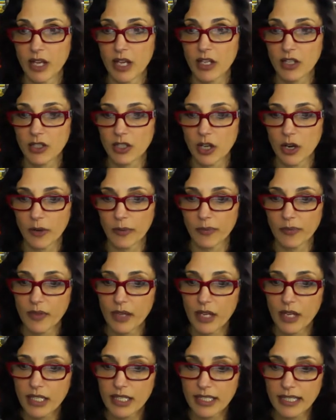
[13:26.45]
So,
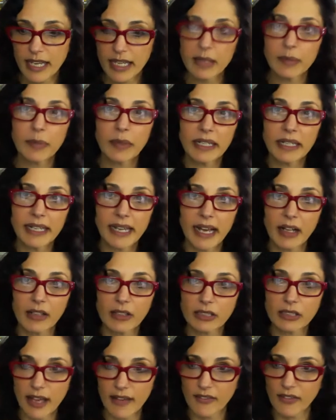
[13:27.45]
does anybody
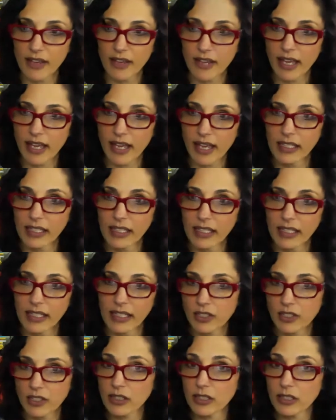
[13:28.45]
else have any
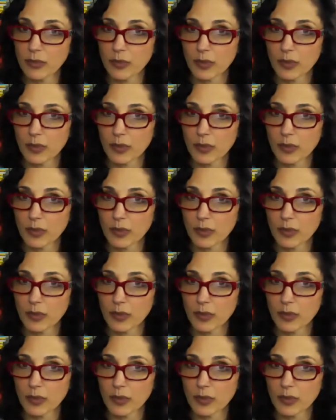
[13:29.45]
questions?